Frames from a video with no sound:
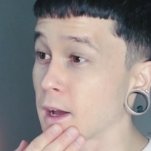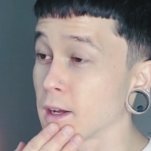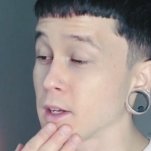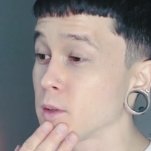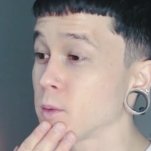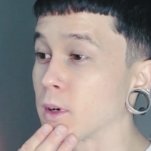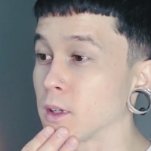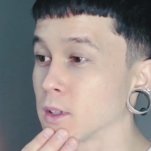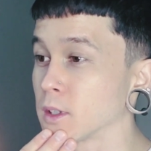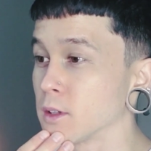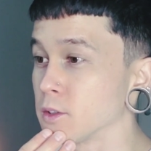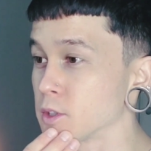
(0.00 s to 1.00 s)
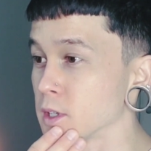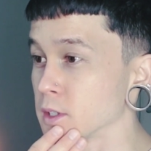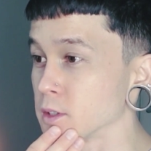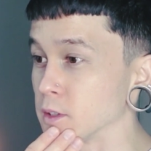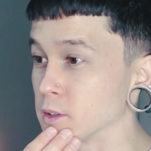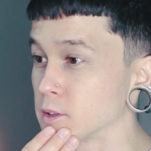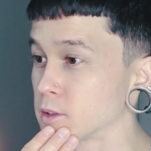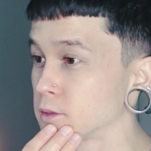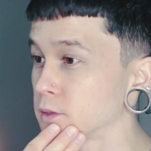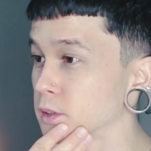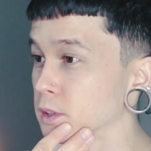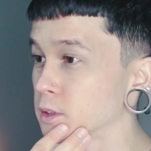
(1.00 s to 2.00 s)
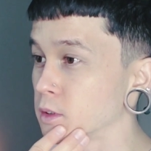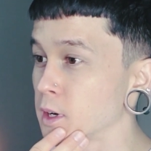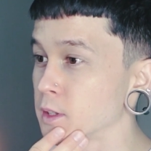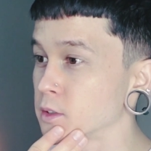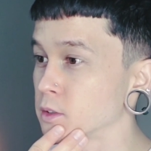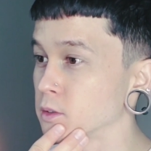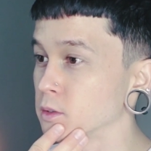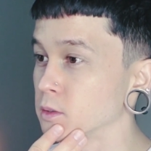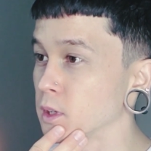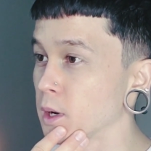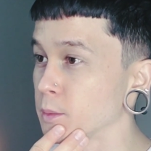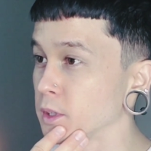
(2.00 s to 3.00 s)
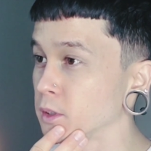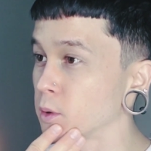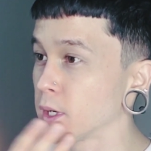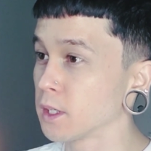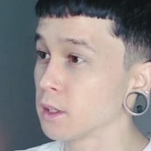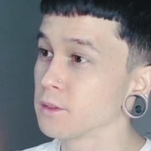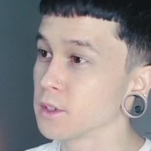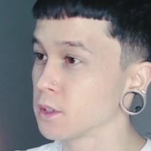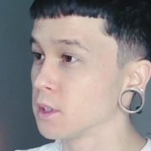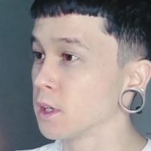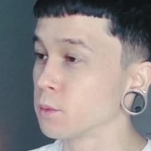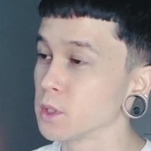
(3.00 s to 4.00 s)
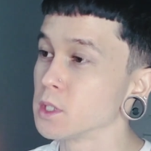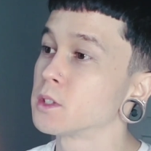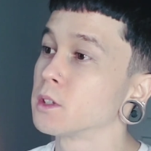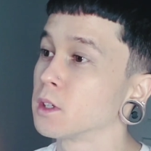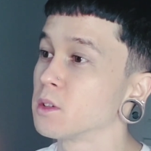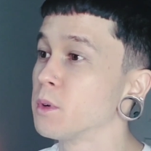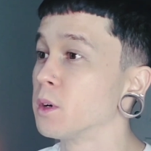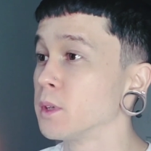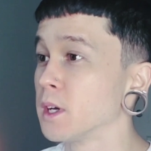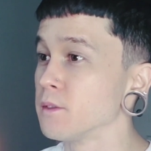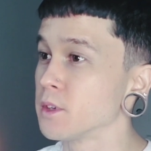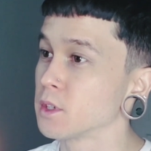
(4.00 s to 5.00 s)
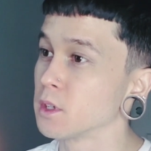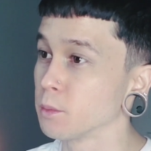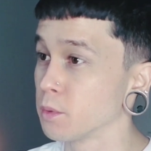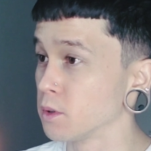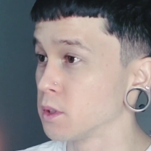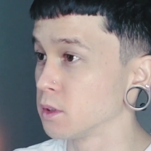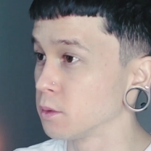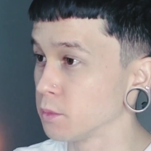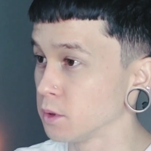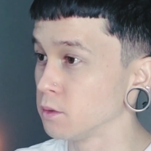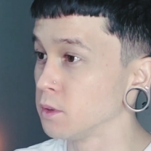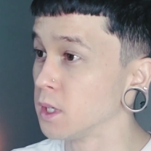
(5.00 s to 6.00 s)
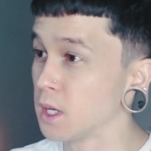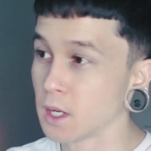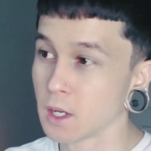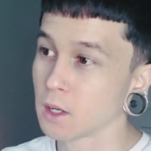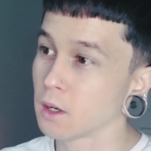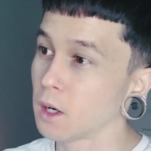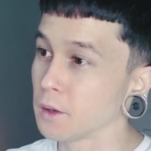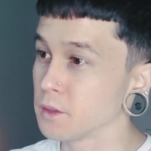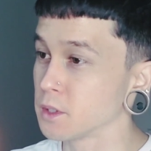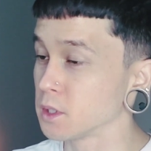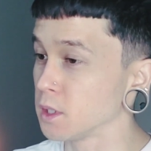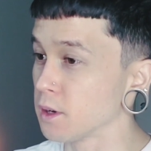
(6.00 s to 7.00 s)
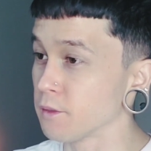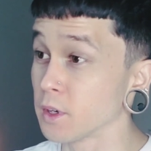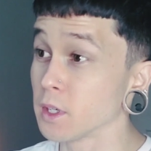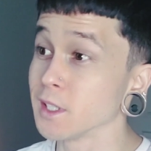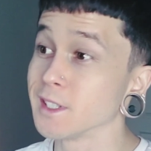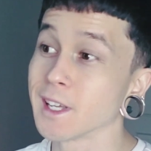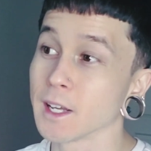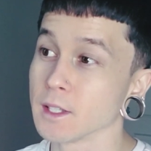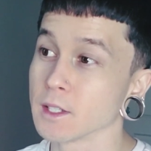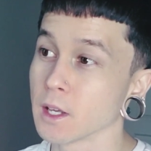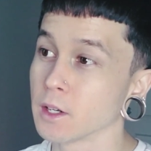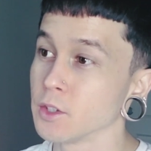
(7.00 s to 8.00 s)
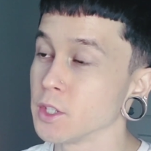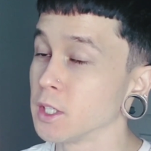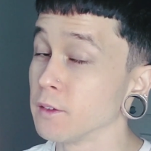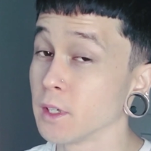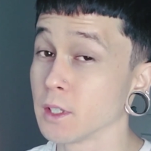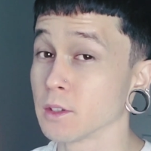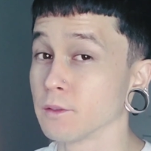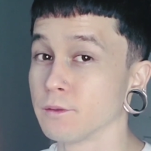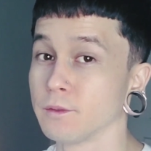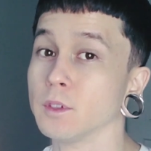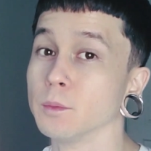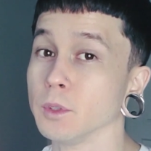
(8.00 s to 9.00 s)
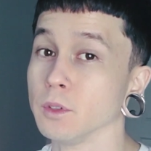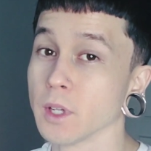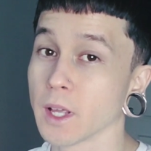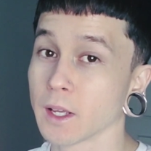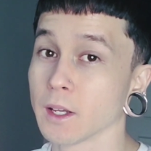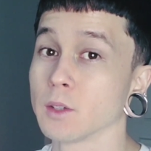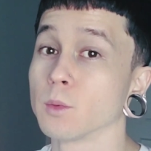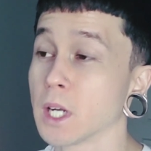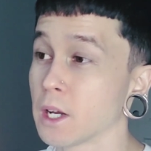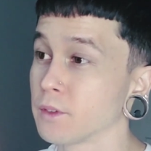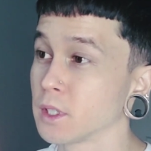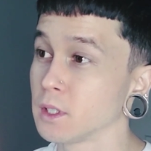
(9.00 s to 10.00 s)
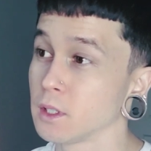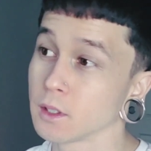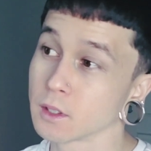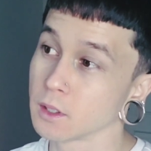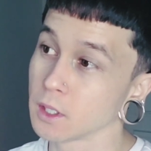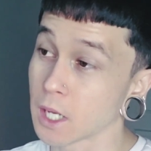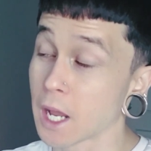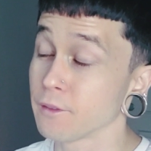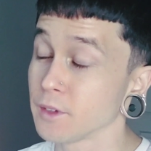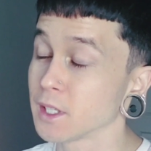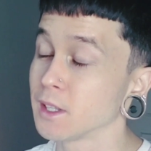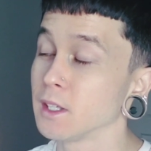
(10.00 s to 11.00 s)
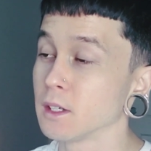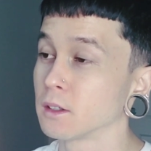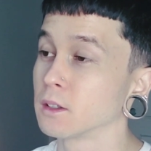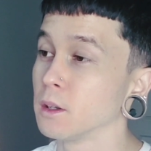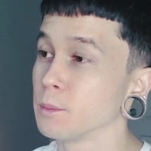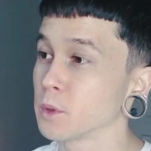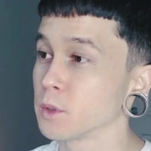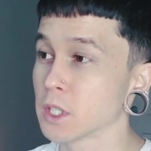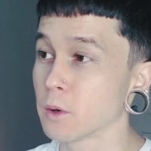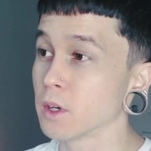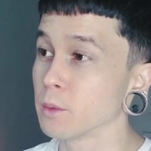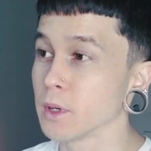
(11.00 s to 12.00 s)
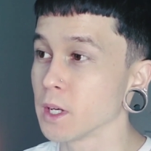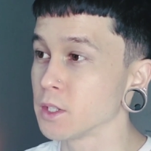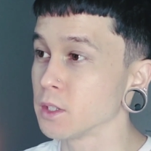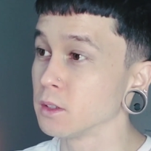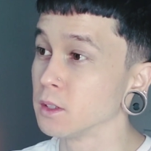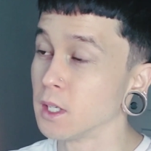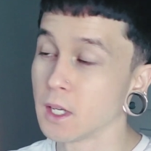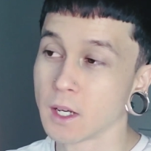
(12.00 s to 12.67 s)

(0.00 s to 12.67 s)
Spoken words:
I want to look at the transits, right? So, I mean, quite obviously, like we just talked about, we had the sun opposing the moon. Obviously a very intense energy given it's a full moon and we're having the eclipse, which I would imagine